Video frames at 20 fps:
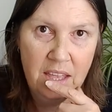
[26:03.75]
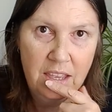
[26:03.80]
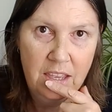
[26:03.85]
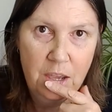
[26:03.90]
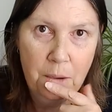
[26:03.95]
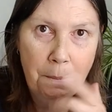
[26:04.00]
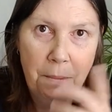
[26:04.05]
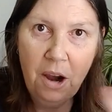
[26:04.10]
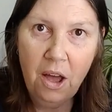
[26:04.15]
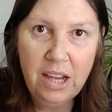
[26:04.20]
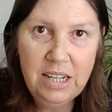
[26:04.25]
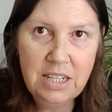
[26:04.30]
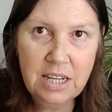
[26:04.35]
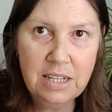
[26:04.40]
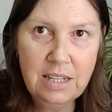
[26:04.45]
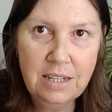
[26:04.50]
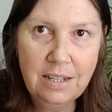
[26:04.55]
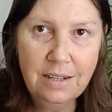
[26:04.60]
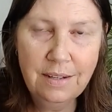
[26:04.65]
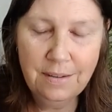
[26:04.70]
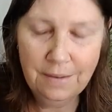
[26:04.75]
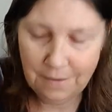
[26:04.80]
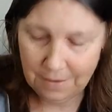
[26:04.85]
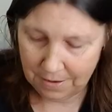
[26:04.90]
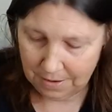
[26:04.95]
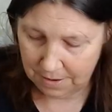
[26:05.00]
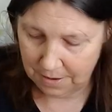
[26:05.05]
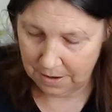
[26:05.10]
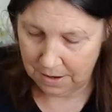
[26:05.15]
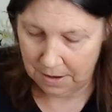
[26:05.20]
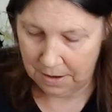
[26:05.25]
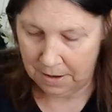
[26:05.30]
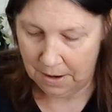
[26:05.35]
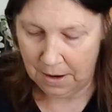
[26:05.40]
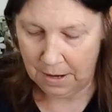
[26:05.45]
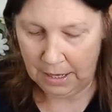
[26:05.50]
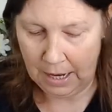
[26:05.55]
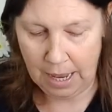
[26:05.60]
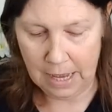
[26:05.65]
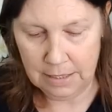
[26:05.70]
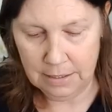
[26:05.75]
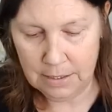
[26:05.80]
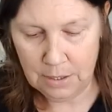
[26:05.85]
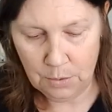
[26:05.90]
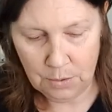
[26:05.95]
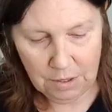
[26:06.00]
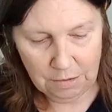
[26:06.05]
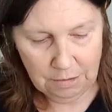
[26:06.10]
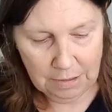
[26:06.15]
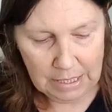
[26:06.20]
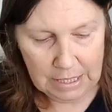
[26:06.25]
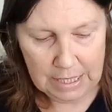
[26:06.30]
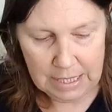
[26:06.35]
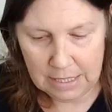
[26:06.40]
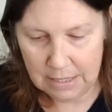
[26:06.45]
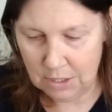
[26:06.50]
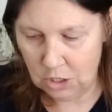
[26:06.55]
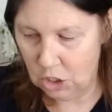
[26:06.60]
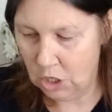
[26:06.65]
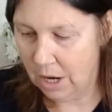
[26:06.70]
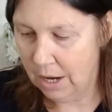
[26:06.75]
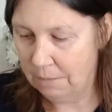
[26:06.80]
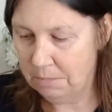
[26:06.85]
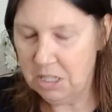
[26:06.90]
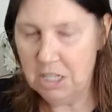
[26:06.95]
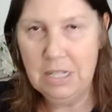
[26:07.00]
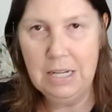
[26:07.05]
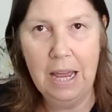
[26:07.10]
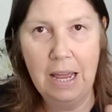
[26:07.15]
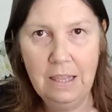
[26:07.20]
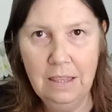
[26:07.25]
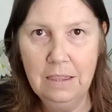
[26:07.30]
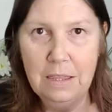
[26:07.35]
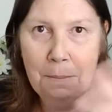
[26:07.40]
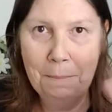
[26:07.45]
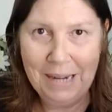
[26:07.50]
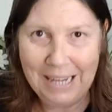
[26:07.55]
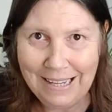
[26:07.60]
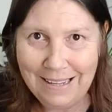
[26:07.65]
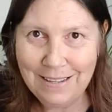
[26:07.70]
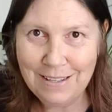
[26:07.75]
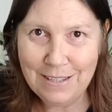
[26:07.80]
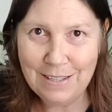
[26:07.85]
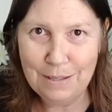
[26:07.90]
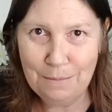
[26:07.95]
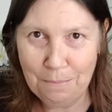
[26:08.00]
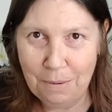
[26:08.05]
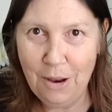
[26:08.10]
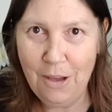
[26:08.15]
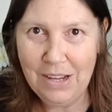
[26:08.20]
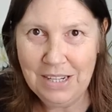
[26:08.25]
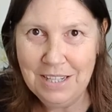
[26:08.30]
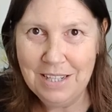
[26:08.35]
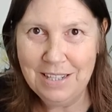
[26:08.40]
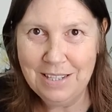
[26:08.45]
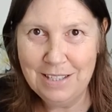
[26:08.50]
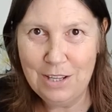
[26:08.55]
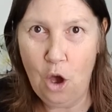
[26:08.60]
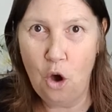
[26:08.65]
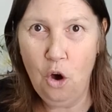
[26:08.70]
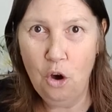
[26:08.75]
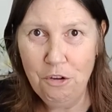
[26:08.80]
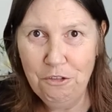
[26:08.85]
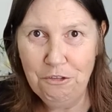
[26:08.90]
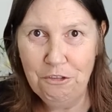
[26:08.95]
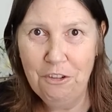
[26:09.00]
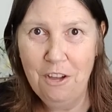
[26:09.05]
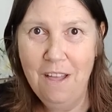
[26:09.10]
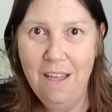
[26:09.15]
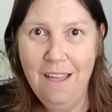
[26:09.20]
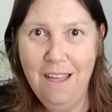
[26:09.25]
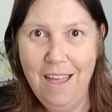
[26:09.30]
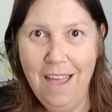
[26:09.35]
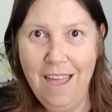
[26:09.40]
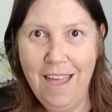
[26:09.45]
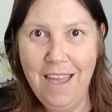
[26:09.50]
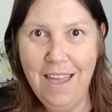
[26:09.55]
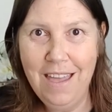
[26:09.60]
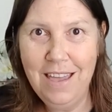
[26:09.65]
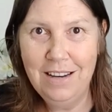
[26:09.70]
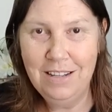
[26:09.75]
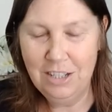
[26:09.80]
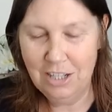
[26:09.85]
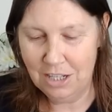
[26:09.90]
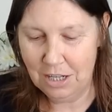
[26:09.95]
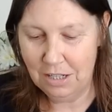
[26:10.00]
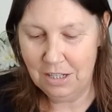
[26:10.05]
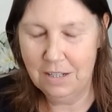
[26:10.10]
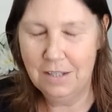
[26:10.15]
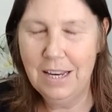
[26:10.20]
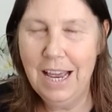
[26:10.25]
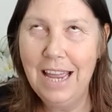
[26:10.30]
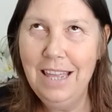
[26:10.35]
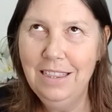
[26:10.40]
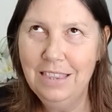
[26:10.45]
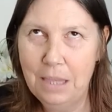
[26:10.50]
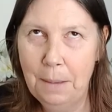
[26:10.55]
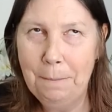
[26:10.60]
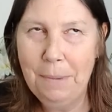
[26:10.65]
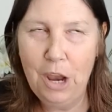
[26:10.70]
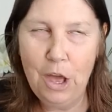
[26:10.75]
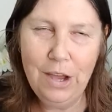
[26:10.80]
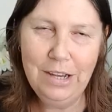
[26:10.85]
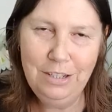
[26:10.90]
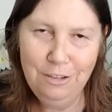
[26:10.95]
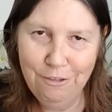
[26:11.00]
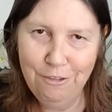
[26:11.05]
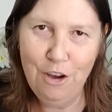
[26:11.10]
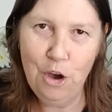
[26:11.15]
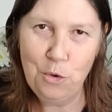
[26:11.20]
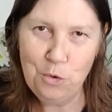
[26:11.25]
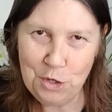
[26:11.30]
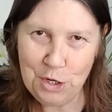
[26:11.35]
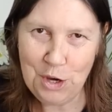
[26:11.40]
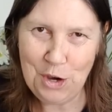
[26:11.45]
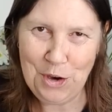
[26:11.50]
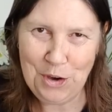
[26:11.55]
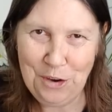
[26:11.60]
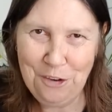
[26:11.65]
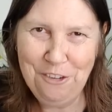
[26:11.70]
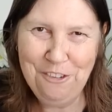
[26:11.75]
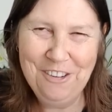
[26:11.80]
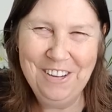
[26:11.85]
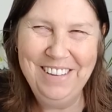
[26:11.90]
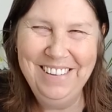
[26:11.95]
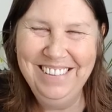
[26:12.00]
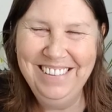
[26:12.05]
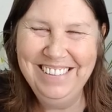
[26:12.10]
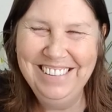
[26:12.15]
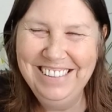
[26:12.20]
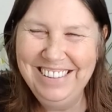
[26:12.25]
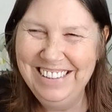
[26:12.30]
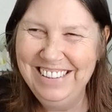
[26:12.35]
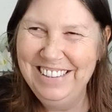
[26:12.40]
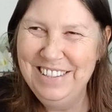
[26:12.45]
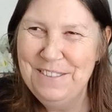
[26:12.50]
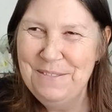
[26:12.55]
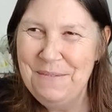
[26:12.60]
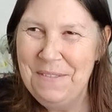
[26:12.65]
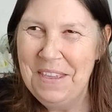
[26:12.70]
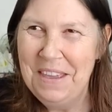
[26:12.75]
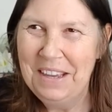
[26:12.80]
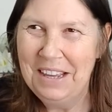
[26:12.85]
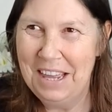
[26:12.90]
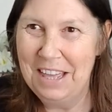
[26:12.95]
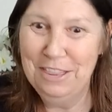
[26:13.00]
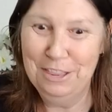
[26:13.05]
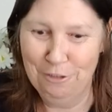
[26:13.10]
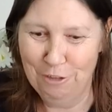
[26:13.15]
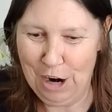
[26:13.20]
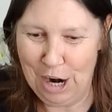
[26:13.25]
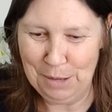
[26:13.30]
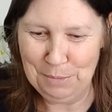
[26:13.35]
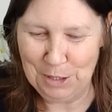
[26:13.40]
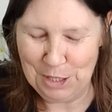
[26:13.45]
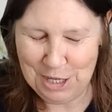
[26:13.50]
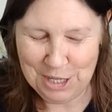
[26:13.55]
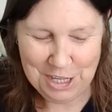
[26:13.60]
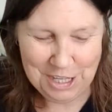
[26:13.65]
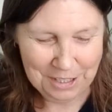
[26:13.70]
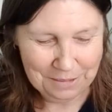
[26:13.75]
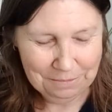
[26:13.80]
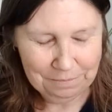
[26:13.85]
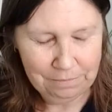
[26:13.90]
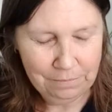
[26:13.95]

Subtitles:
You're blinded. Okay, so it really is time to take the blinders off and take the blindfold off. Get the right word.